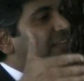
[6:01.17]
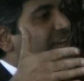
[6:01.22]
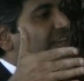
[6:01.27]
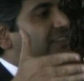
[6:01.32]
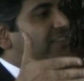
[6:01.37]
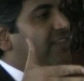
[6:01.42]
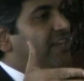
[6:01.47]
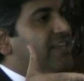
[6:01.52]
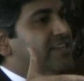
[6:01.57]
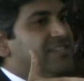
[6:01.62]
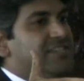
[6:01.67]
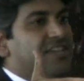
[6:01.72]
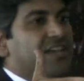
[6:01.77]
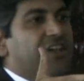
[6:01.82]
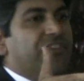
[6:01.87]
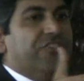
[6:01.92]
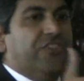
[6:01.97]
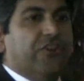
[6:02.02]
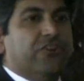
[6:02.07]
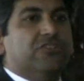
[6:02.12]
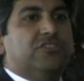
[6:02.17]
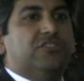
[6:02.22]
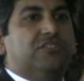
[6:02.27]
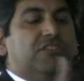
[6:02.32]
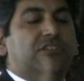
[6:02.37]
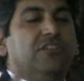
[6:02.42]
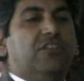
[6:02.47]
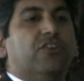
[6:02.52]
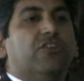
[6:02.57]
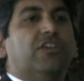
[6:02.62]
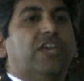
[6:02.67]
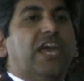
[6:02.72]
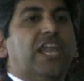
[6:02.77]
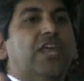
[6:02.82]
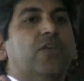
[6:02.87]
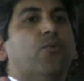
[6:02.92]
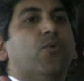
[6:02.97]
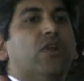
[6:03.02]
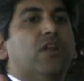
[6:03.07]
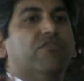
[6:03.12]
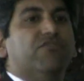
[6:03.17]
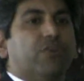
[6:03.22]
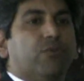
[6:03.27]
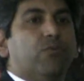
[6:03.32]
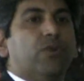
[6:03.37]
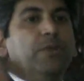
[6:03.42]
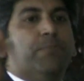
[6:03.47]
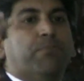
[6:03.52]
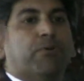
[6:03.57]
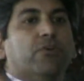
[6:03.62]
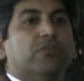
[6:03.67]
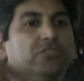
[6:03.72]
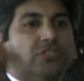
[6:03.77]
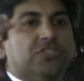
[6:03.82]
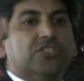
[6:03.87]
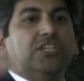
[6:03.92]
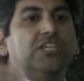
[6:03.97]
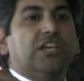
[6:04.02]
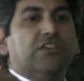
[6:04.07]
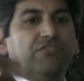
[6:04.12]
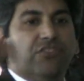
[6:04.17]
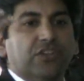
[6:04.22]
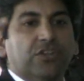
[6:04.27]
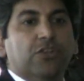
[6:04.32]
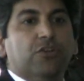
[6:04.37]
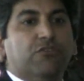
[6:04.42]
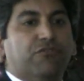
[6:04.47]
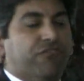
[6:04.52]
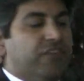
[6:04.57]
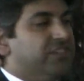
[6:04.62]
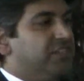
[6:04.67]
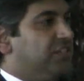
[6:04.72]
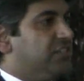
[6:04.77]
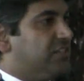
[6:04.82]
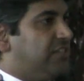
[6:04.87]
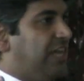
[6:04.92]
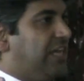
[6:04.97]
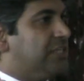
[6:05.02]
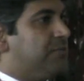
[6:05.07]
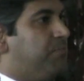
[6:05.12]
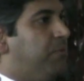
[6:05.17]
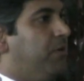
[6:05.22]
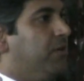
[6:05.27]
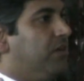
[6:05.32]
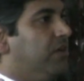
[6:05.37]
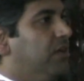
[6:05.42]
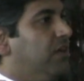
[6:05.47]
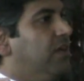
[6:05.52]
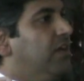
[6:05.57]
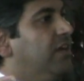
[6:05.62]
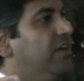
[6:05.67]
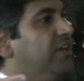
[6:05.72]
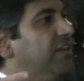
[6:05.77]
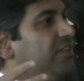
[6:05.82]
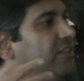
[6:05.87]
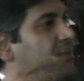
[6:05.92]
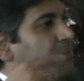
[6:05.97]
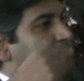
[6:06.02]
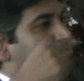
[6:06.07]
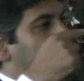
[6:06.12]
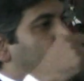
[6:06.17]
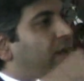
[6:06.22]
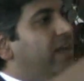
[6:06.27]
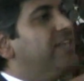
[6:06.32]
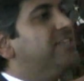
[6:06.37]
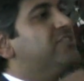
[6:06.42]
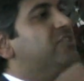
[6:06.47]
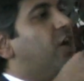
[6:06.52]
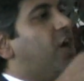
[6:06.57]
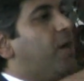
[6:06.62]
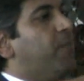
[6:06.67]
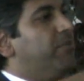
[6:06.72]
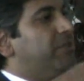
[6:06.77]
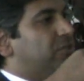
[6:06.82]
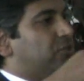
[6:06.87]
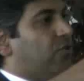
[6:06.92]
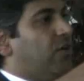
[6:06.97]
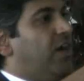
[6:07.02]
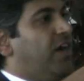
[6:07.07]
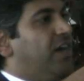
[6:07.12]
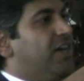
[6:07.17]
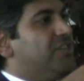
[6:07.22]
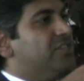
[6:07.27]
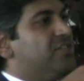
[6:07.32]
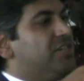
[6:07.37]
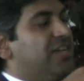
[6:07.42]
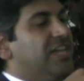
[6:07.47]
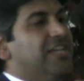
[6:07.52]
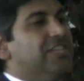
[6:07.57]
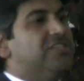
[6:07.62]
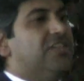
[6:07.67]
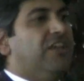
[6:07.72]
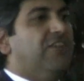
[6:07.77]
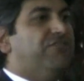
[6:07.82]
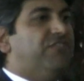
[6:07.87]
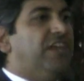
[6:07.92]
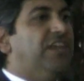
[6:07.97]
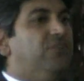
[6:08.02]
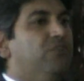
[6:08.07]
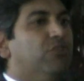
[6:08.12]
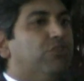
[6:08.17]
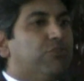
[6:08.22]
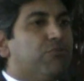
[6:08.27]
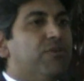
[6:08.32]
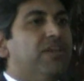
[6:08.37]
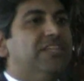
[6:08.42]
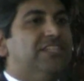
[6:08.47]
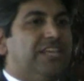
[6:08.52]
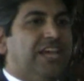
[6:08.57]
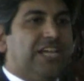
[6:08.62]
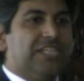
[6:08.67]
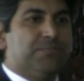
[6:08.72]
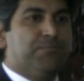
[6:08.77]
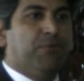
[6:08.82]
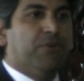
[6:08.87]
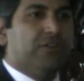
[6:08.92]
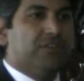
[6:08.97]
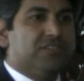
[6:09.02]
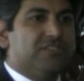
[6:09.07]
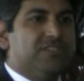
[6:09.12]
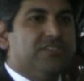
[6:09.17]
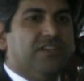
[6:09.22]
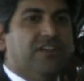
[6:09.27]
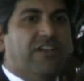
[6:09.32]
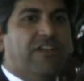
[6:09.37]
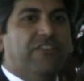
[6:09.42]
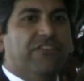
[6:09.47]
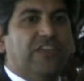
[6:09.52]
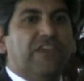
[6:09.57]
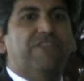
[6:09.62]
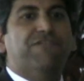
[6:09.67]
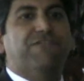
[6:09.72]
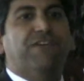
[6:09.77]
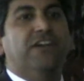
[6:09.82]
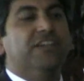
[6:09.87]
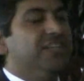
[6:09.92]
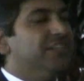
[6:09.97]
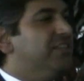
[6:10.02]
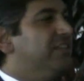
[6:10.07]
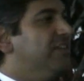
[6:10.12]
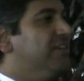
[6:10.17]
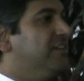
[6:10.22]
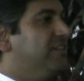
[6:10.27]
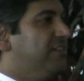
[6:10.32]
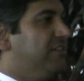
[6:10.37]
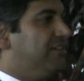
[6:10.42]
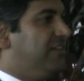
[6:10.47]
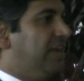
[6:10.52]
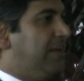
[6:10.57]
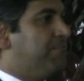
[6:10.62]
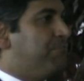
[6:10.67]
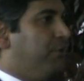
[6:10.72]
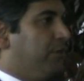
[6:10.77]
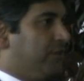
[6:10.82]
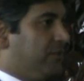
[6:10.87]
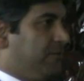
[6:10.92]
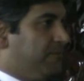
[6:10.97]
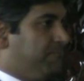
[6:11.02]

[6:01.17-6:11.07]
get this, they're getting rid of the repurchasing of the new physics textbook. The price arbitrage is if they do three textbooks, they funded the netbook.